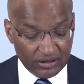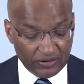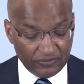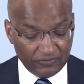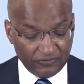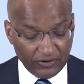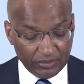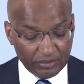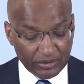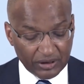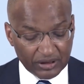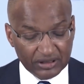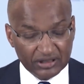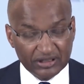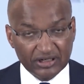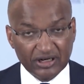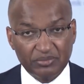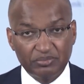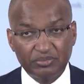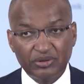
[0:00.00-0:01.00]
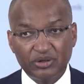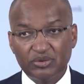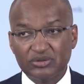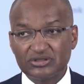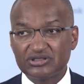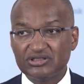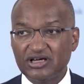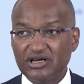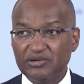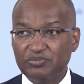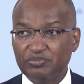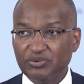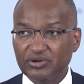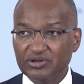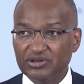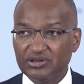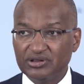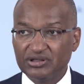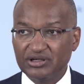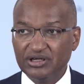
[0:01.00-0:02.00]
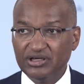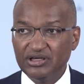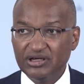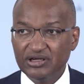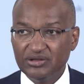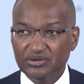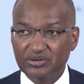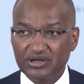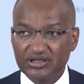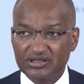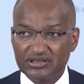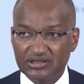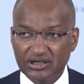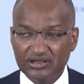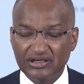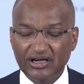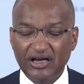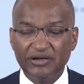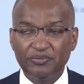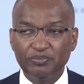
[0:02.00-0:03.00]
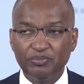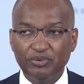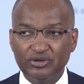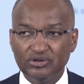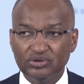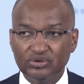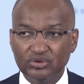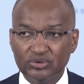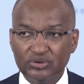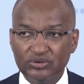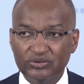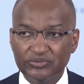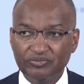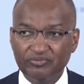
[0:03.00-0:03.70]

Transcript: February number was 9.3, 9.2,